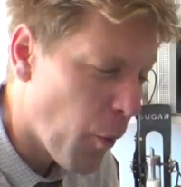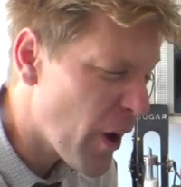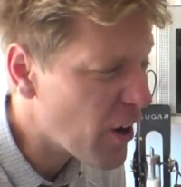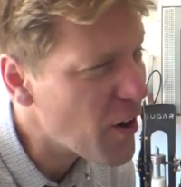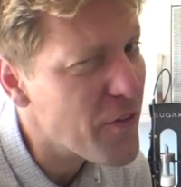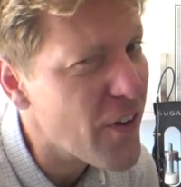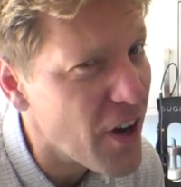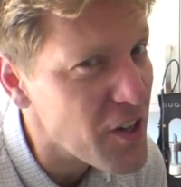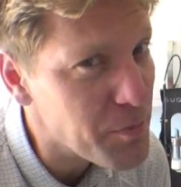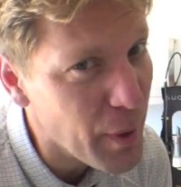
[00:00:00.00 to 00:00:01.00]
when I
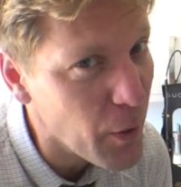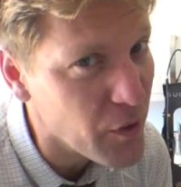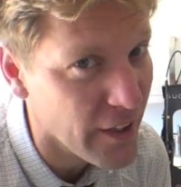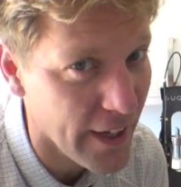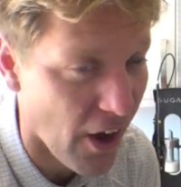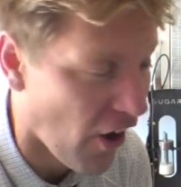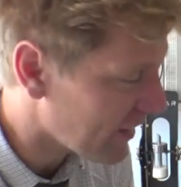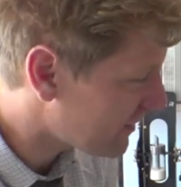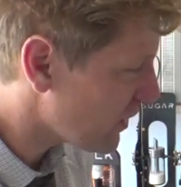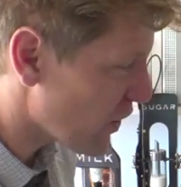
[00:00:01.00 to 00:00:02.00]
first built it,
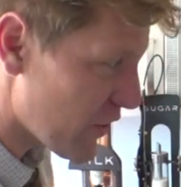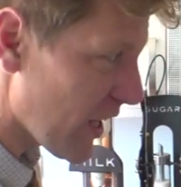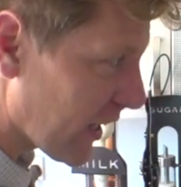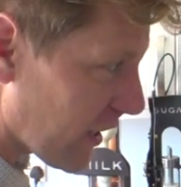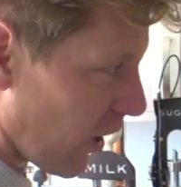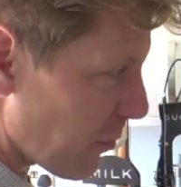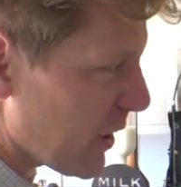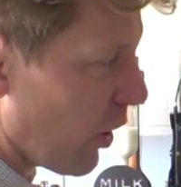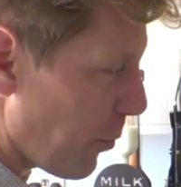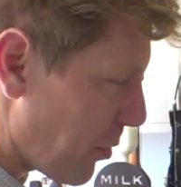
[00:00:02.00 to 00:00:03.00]
I didn't think I'd
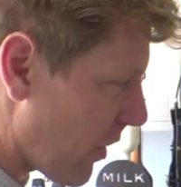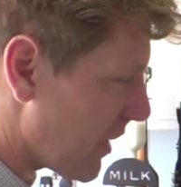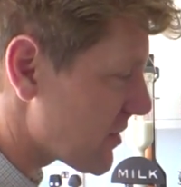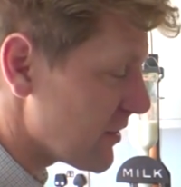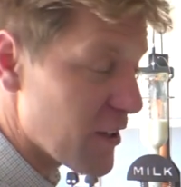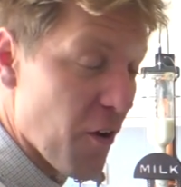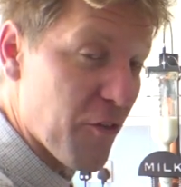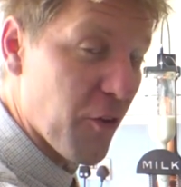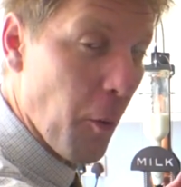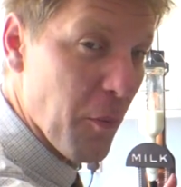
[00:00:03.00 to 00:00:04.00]
be operating it
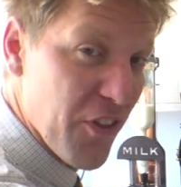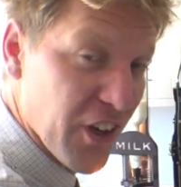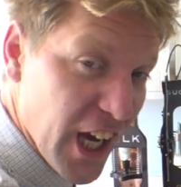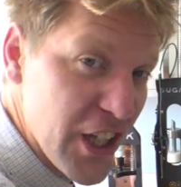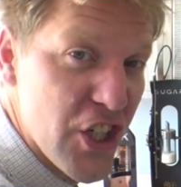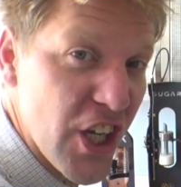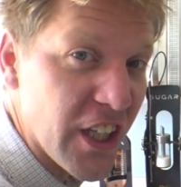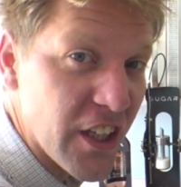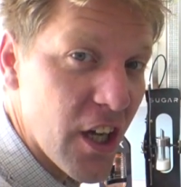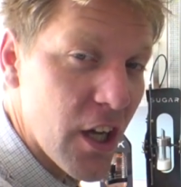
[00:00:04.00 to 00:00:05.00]
from the
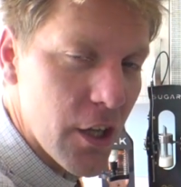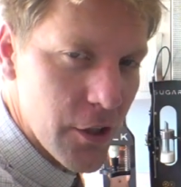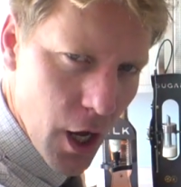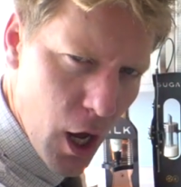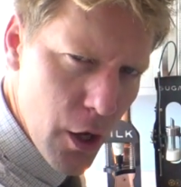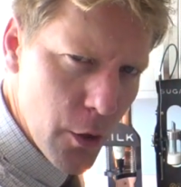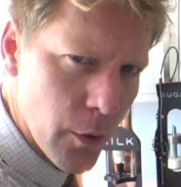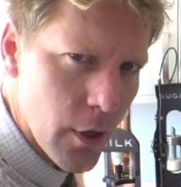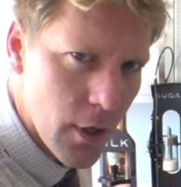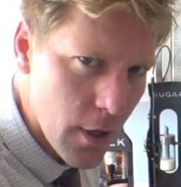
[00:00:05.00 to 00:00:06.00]
kitchen. No,
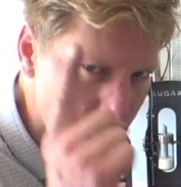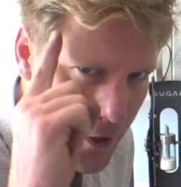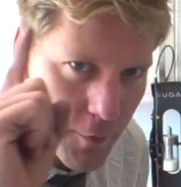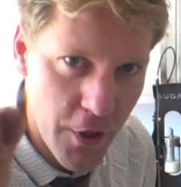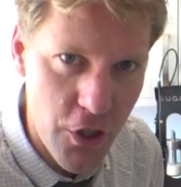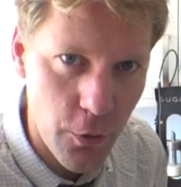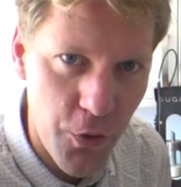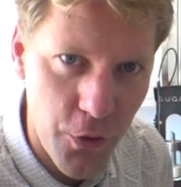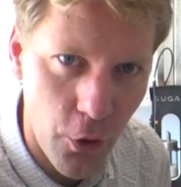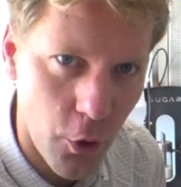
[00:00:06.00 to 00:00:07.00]
the original
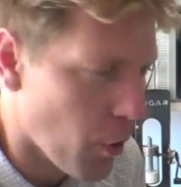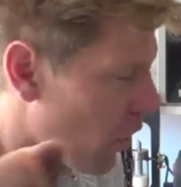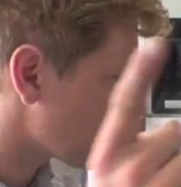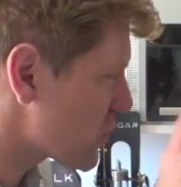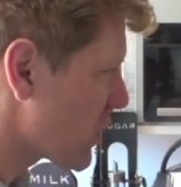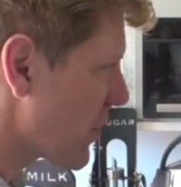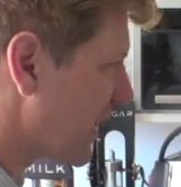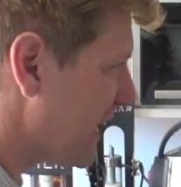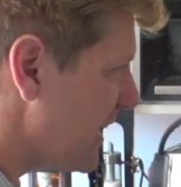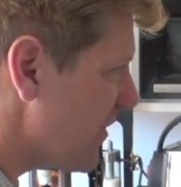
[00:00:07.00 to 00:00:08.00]
thought was
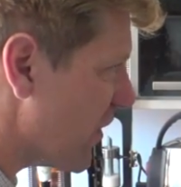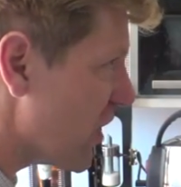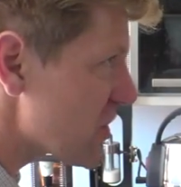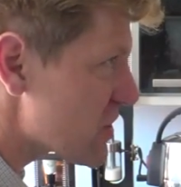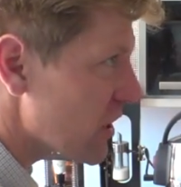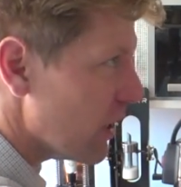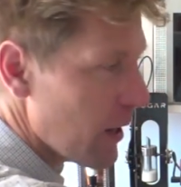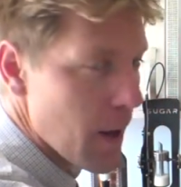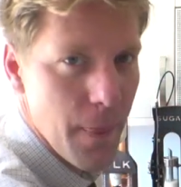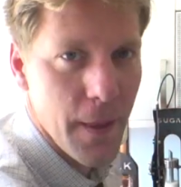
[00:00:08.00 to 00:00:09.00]
the levers,
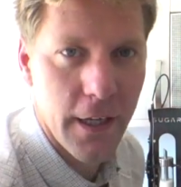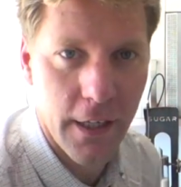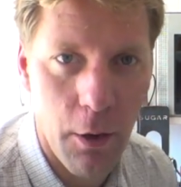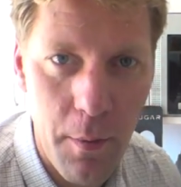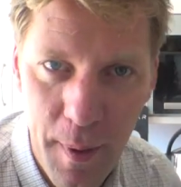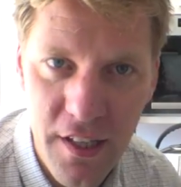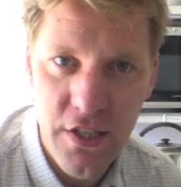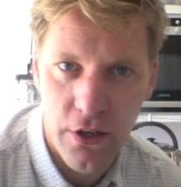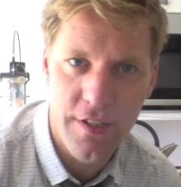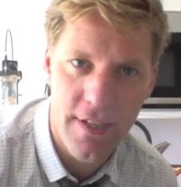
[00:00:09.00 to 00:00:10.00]
they're gonna go on my
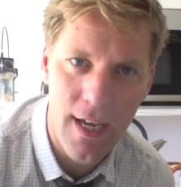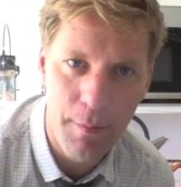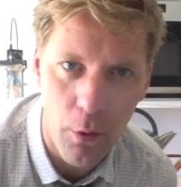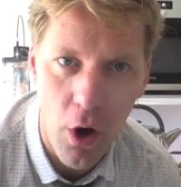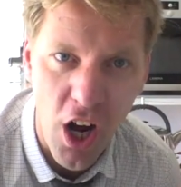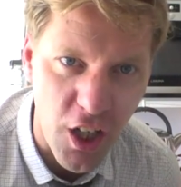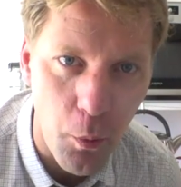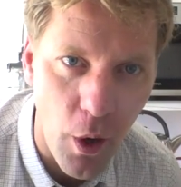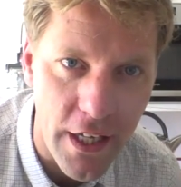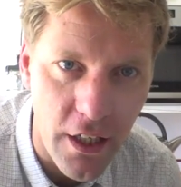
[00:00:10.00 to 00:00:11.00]
bedside table. I
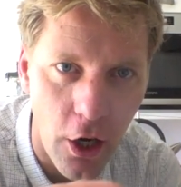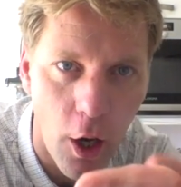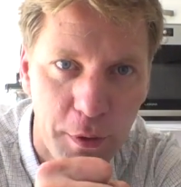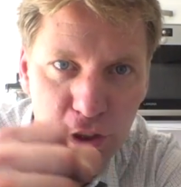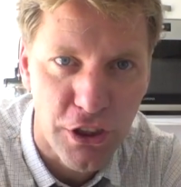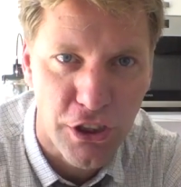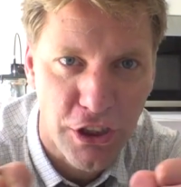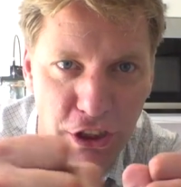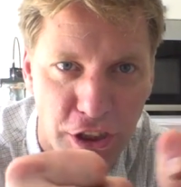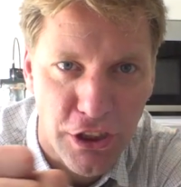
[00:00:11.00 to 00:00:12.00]
can wake up, ding,
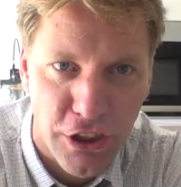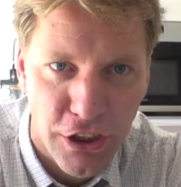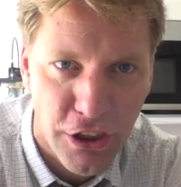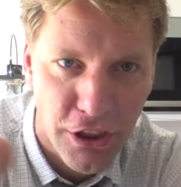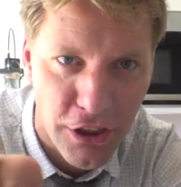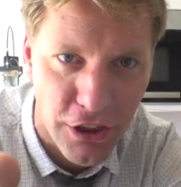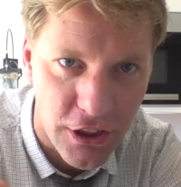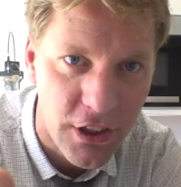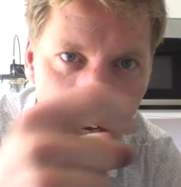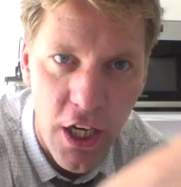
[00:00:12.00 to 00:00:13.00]
ding, ding, ding, ding,
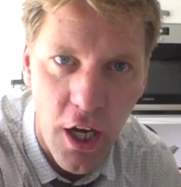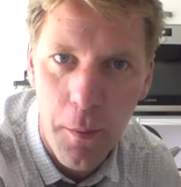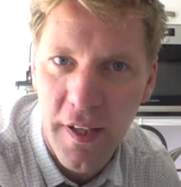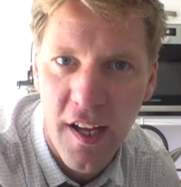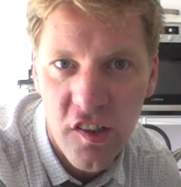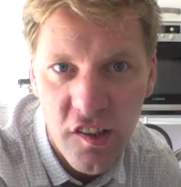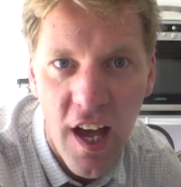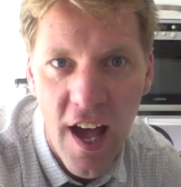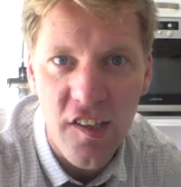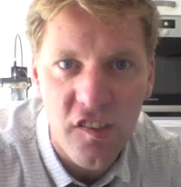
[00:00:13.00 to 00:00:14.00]
ding, come
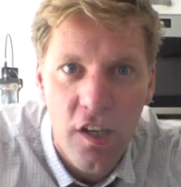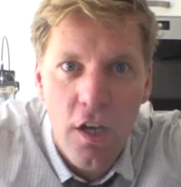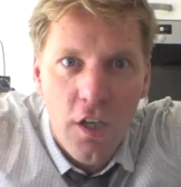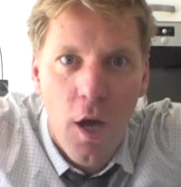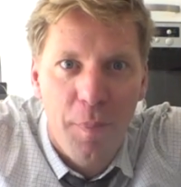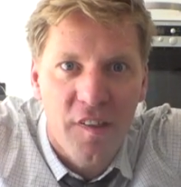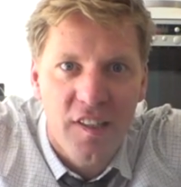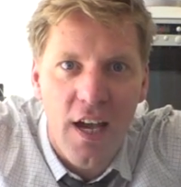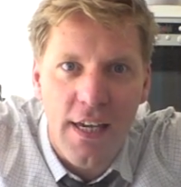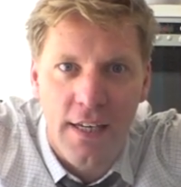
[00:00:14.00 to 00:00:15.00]
downstairs, cup of
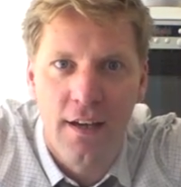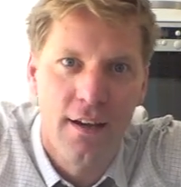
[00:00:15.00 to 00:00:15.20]
tea.